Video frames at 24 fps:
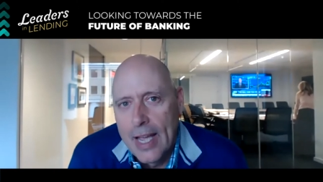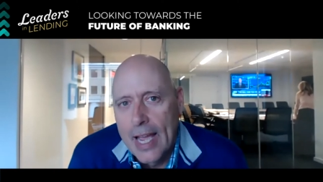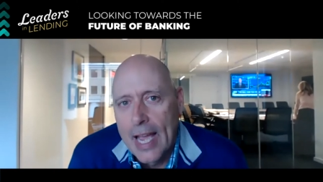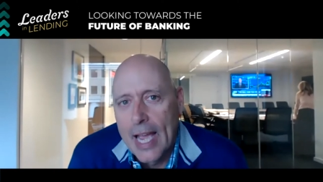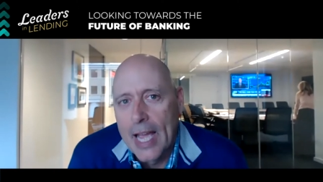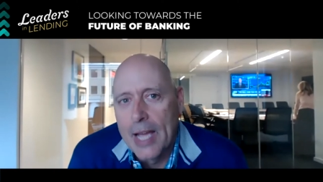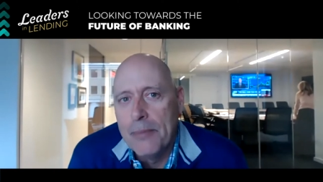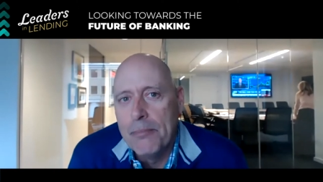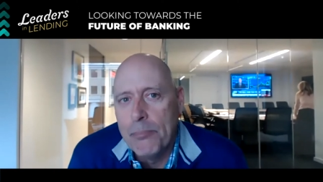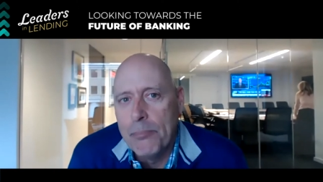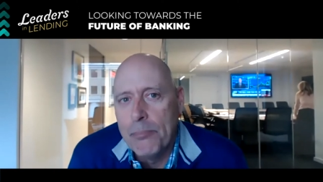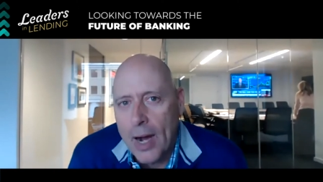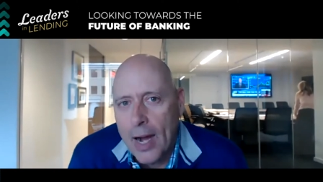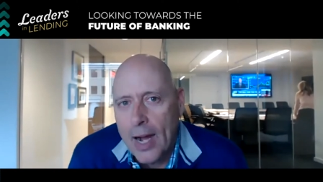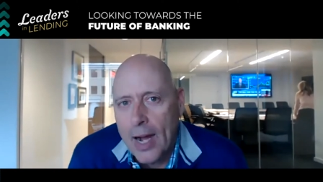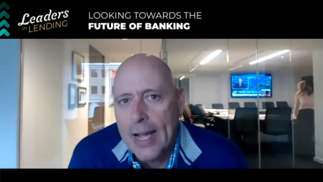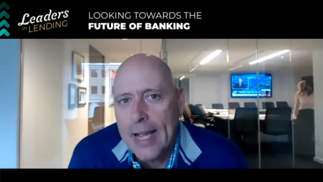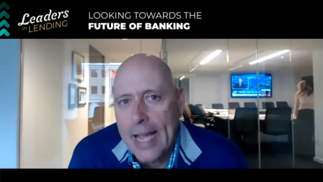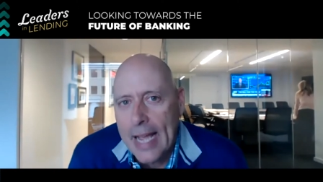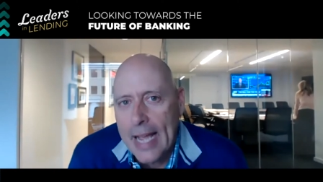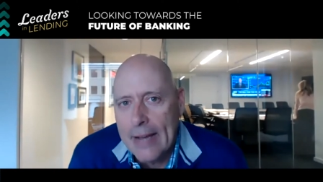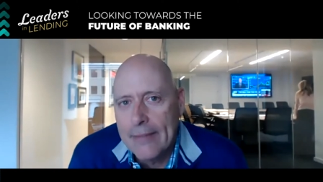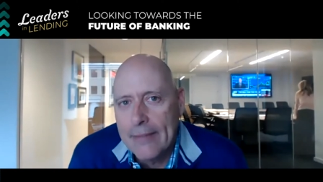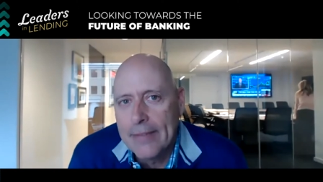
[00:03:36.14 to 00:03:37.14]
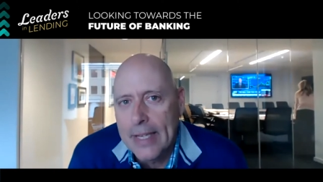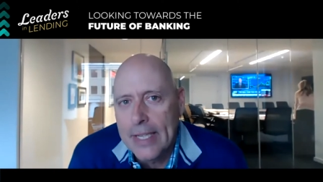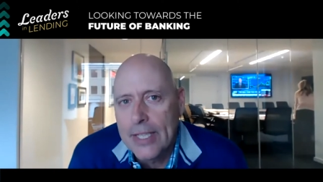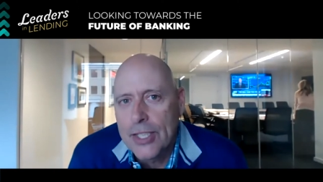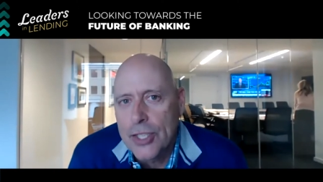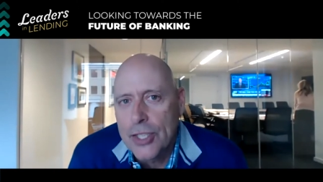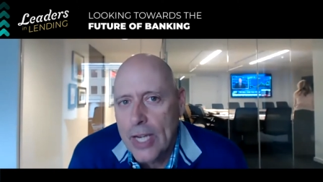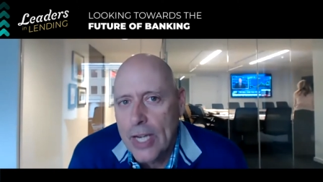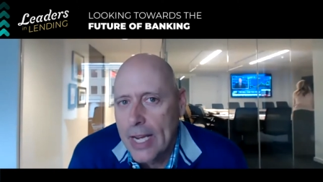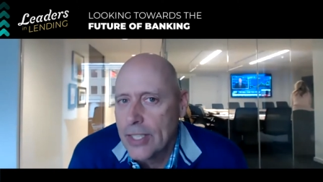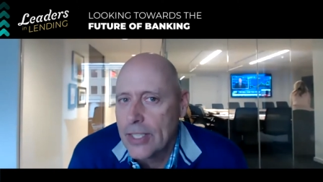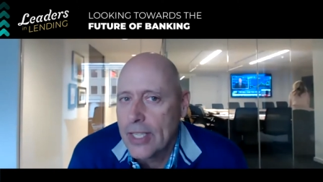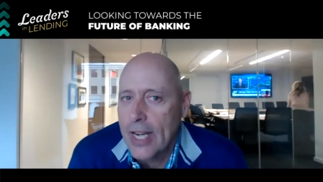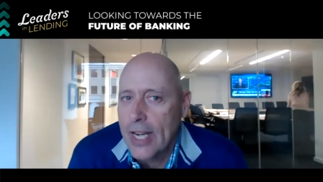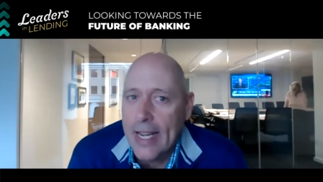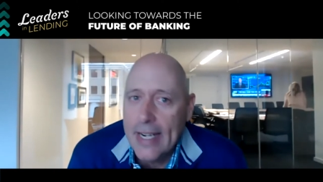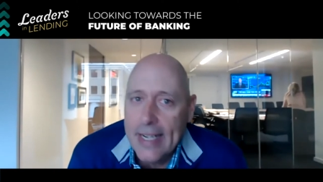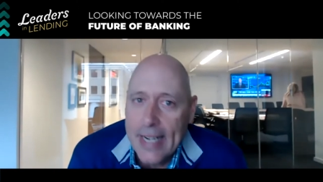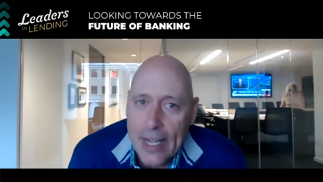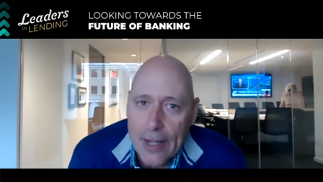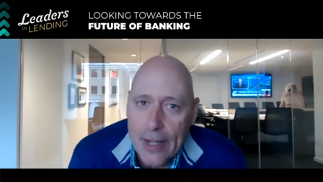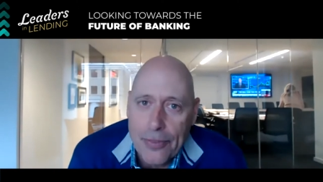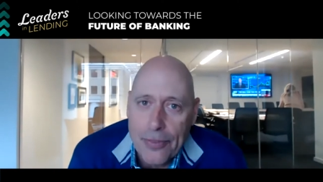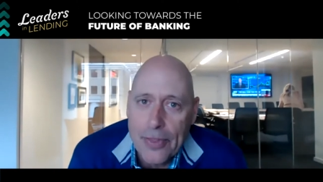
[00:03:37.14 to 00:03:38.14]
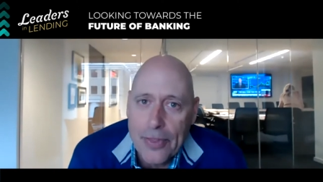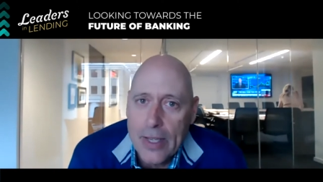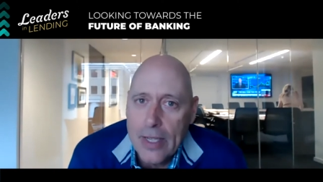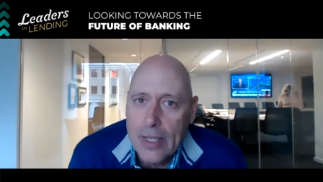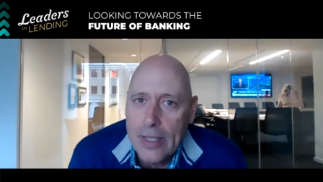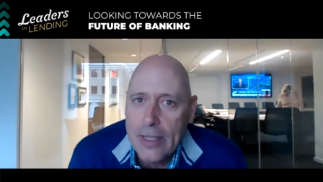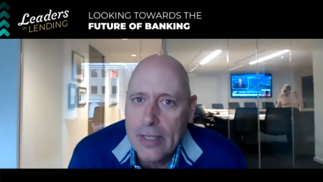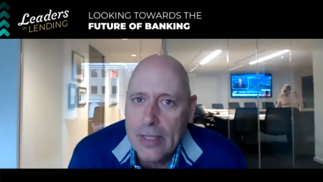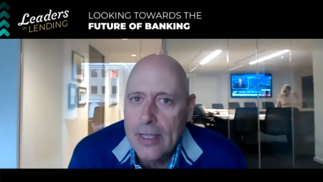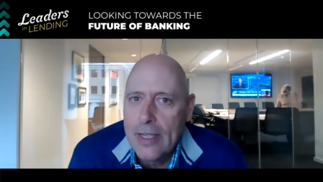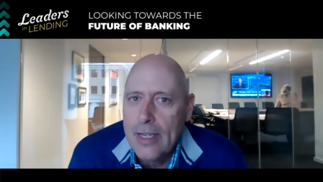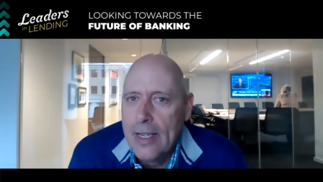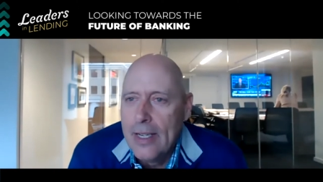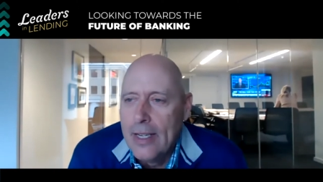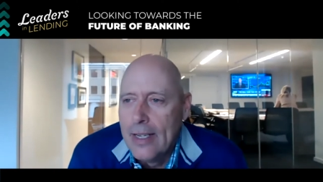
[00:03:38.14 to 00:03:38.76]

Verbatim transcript: And my, have they changed? I now think